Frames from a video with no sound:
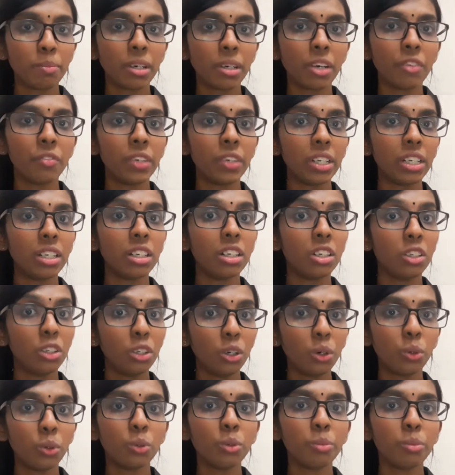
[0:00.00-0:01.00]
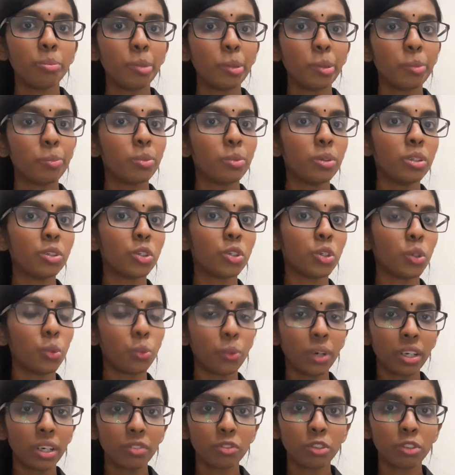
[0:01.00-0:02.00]
will allow people to
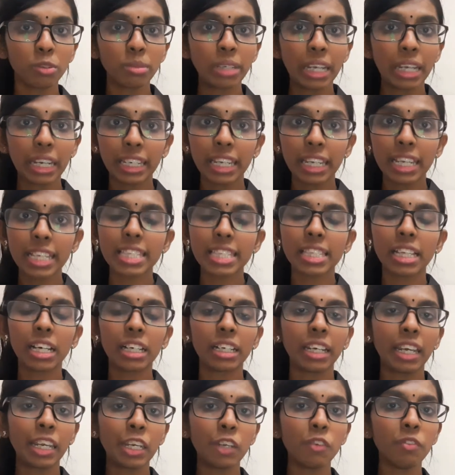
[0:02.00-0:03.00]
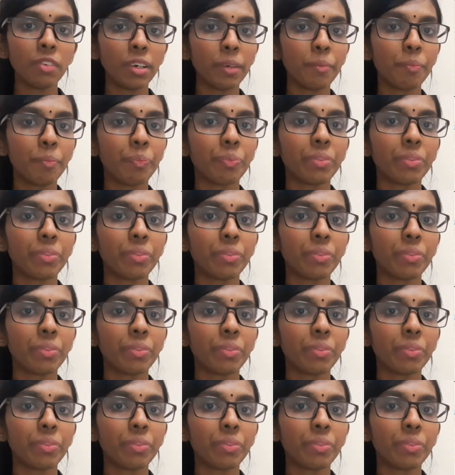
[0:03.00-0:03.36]
avoid from getting stuck anywhere.